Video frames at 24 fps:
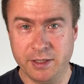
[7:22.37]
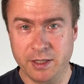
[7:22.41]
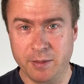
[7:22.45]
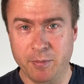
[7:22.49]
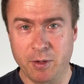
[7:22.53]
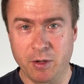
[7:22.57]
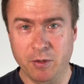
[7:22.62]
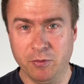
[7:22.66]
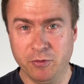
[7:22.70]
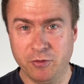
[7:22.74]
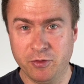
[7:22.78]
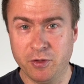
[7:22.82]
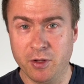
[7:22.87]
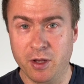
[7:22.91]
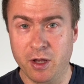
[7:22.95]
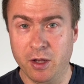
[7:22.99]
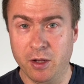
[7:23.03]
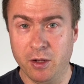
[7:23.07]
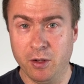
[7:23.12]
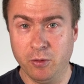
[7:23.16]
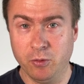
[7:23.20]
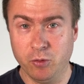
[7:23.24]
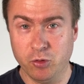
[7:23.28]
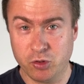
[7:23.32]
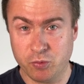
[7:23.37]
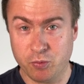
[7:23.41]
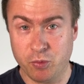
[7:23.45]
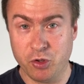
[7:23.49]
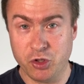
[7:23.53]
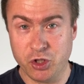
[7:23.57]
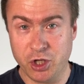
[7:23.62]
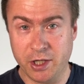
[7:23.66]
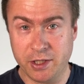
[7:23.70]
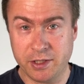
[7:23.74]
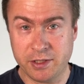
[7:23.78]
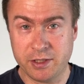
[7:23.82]
about those
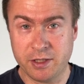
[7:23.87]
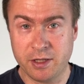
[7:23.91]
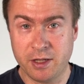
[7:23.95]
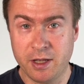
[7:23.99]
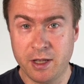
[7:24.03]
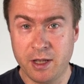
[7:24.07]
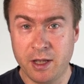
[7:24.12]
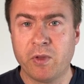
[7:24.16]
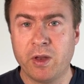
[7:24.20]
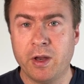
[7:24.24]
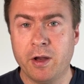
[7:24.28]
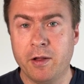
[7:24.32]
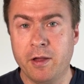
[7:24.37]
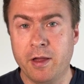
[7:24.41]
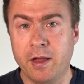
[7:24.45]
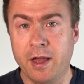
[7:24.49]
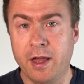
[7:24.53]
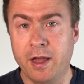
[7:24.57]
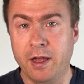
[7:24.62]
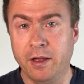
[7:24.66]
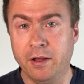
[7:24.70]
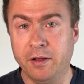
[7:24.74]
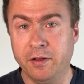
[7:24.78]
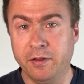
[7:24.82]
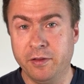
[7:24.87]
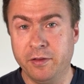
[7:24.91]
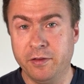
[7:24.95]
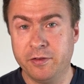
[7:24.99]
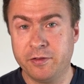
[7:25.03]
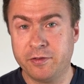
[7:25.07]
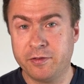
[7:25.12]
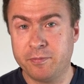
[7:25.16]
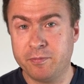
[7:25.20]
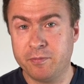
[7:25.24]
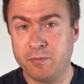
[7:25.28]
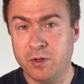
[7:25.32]
projects. And
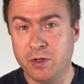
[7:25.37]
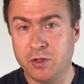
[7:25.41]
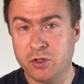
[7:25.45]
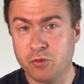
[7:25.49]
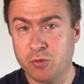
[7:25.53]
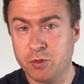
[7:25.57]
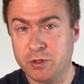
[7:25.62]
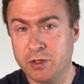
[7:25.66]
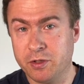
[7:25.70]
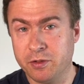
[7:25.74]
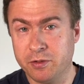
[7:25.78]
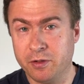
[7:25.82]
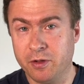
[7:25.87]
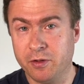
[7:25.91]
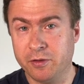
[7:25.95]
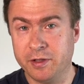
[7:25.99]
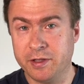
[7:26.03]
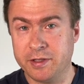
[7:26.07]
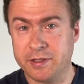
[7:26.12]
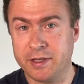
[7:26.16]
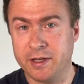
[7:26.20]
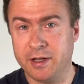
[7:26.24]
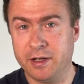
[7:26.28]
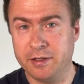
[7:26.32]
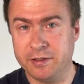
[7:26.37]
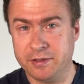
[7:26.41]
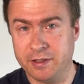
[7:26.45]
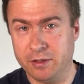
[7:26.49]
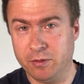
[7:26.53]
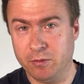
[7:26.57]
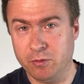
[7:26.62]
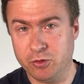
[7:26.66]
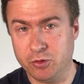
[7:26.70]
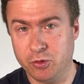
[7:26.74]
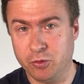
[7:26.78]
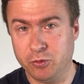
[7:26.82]
it's written on the site, and
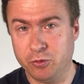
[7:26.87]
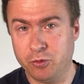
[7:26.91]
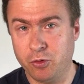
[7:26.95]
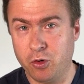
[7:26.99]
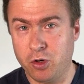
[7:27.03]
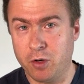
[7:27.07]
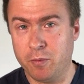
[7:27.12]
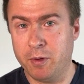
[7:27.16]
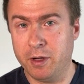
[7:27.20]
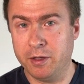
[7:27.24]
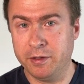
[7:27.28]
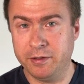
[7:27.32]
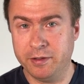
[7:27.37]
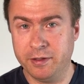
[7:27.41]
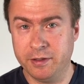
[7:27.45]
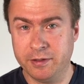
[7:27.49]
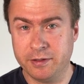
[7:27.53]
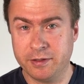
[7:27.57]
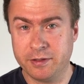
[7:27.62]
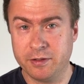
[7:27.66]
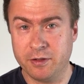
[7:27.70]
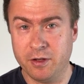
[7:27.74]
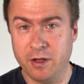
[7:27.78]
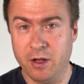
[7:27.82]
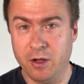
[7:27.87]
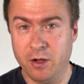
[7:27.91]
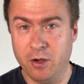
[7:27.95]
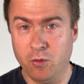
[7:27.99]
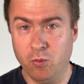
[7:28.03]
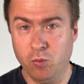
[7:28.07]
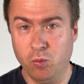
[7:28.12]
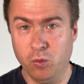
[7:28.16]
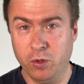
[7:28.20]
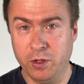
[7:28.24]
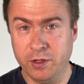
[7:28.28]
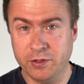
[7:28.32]
also talk about it
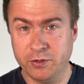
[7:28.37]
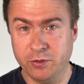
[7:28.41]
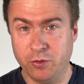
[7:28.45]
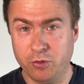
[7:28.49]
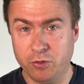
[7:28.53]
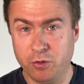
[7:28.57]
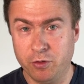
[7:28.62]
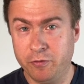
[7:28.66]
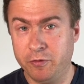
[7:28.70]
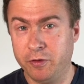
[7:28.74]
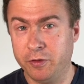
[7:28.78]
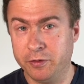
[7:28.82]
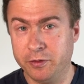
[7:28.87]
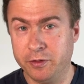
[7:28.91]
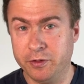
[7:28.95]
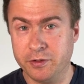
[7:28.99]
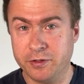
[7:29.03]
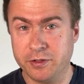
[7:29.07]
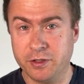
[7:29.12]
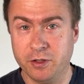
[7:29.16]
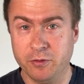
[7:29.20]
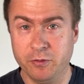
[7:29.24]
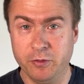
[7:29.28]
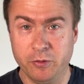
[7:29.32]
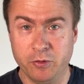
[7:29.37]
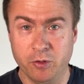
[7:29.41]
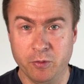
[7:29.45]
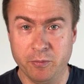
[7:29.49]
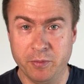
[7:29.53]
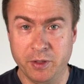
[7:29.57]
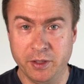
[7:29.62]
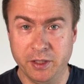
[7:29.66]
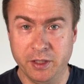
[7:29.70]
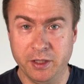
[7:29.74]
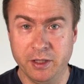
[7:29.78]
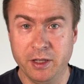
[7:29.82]
with the co-founders of the
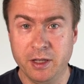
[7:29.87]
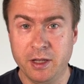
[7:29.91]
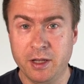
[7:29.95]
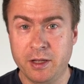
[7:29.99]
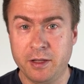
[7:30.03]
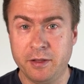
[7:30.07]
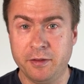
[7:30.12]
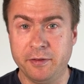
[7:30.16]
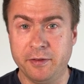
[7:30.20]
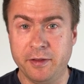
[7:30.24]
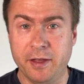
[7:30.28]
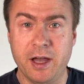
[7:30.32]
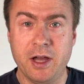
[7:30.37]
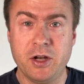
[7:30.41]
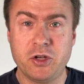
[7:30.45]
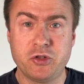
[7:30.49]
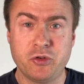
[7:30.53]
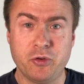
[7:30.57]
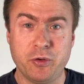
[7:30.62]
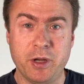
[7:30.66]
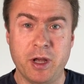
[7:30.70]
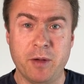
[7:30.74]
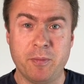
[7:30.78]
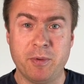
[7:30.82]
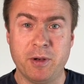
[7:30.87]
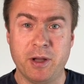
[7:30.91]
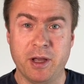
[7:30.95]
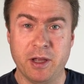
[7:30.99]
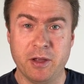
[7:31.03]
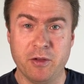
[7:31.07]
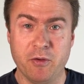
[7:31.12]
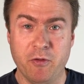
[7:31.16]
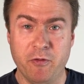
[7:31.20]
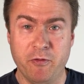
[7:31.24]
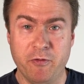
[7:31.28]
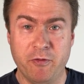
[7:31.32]
company. They actually apply
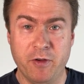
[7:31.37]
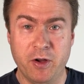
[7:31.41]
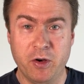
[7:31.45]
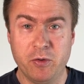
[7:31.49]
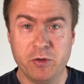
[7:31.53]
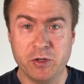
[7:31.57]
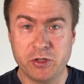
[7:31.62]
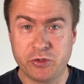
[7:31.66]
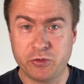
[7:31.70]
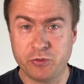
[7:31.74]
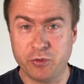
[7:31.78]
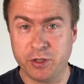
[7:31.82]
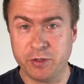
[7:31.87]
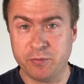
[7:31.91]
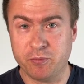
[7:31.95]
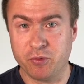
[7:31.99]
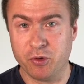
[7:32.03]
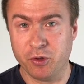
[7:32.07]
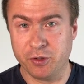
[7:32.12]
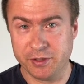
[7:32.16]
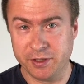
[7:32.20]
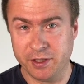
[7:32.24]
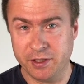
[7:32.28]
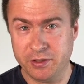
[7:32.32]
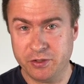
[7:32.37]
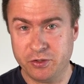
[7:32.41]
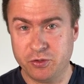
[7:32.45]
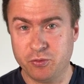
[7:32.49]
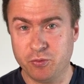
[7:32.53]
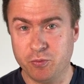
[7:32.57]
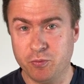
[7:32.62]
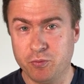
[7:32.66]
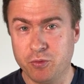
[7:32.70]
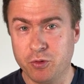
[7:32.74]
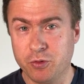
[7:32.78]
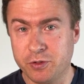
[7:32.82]
a very strict process
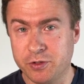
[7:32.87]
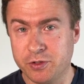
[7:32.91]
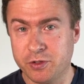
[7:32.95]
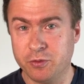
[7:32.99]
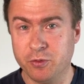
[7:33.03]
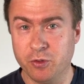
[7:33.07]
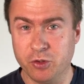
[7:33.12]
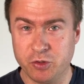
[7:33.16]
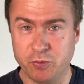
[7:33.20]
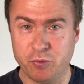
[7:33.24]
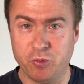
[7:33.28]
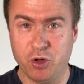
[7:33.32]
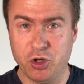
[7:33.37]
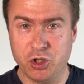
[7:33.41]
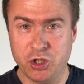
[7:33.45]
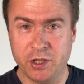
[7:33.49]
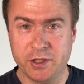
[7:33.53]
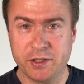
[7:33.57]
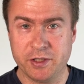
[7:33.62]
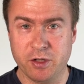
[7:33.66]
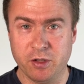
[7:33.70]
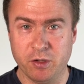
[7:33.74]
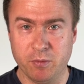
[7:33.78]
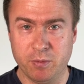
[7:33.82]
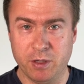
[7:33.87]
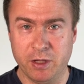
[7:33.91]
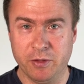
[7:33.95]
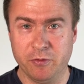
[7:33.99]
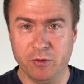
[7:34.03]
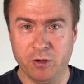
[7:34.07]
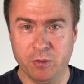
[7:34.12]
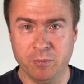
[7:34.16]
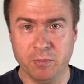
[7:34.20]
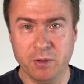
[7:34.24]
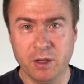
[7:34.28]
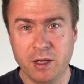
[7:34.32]
to put those projects on the
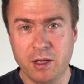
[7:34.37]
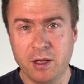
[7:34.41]
platform,